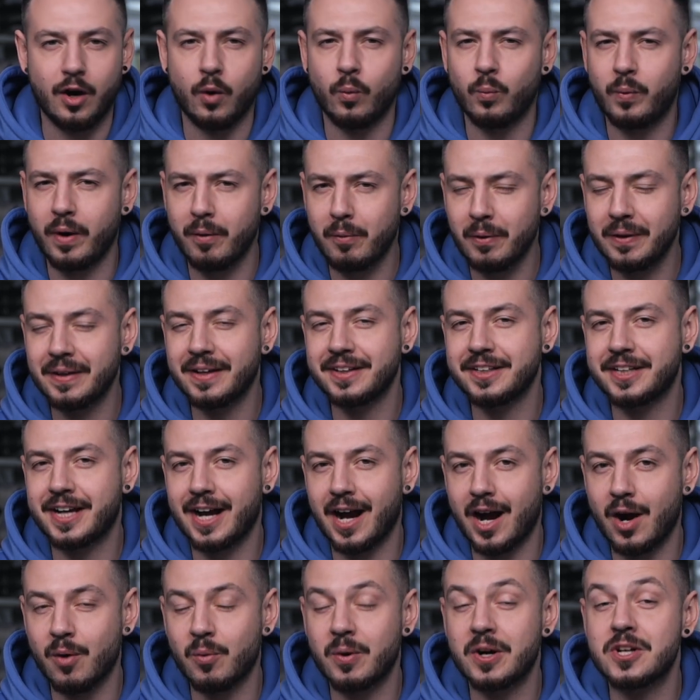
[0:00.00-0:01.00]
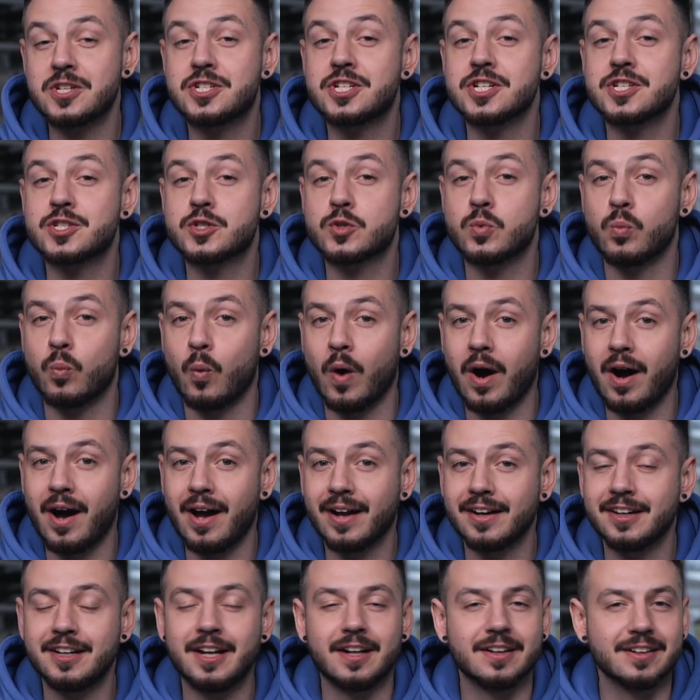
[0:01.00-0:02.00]
we will uncover just
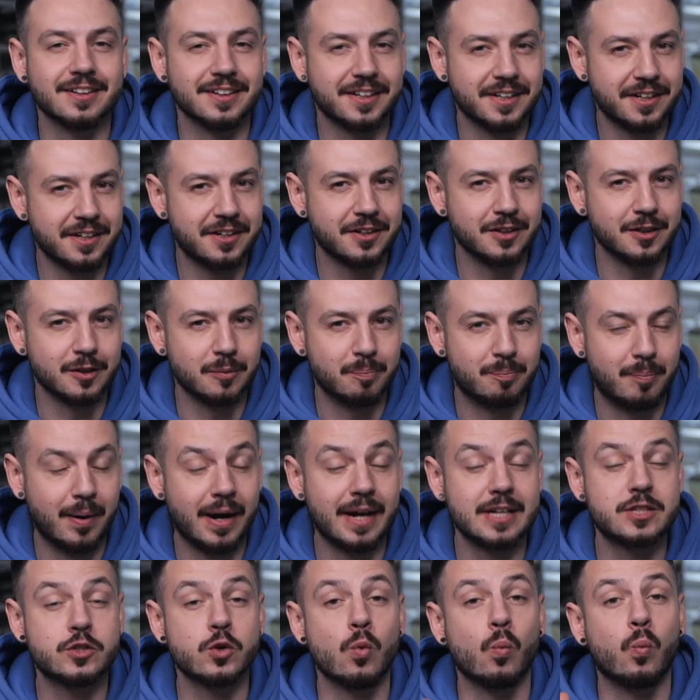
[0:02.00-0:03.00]
one little but